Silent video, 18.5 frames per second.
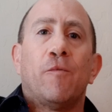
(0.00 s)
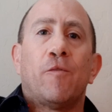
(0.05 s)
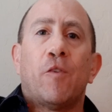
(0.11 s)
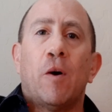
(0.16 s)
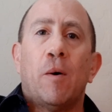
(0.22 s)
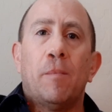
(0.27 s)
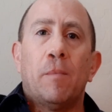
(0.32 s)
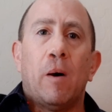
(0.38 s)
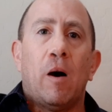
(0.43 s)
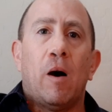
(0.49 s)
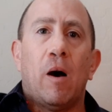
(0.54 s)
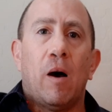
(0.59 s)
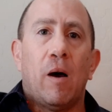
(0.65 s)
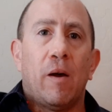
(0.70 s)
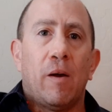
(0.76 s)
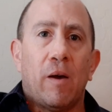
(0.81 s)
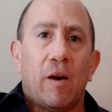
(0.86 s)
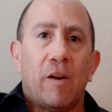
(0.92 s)
from
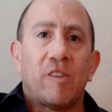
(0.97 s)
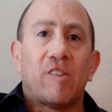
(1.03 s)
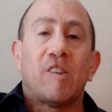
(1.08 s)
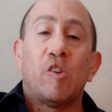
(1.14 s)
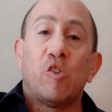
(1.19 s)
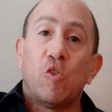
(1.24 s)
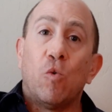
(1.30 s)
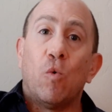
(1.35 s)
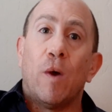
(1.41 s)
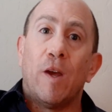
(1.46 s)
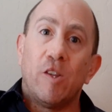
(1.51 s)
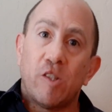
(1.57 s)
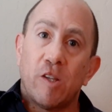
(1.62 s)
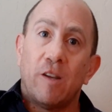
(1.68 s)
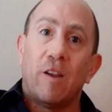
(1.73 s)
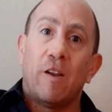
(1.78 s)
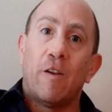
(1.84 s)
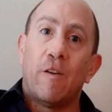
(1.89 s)
a
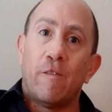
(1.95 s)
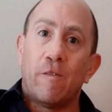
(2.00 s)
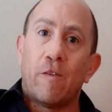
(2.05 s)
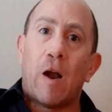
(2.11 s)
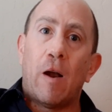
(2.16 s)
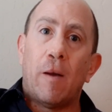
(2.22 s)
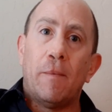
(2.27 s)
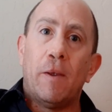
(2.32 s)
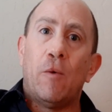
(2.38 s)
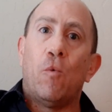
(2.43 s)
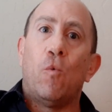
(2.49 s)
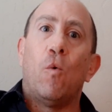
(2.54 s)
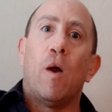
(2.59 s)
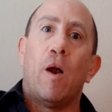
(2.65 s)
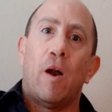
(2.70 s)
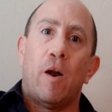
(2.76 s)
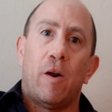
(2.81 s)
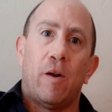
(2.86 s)
situation, an environment
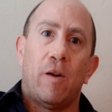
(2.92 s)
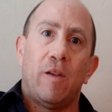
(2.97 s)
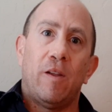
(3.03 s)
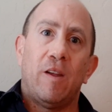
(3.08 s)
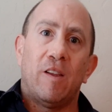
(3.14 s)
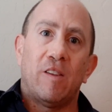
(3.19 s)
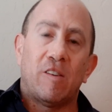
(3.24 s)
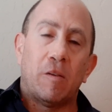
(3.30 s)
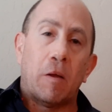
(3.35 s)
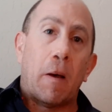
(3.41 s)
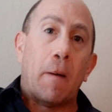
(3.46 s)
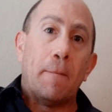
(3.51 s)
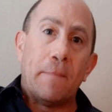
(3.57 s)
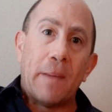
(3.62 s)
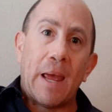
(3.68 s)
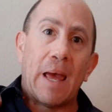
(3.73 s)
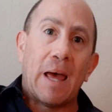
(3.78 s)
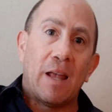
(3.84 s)
where it's a
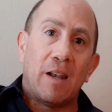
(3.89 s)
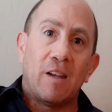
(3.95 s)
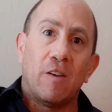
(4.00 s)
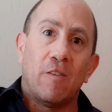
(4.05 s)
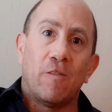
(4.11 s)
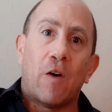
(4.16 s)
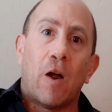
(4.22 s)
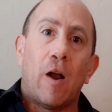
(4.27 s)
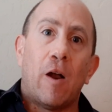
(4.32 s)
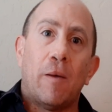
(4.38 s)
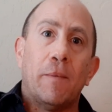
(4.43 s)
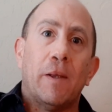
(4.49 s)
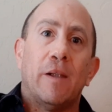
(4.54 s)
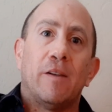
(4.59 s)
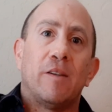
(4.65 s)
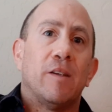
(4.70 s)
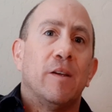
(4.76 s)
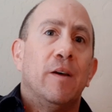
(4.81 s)
band
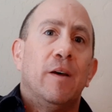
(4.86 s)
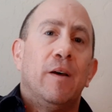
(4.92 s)
environment,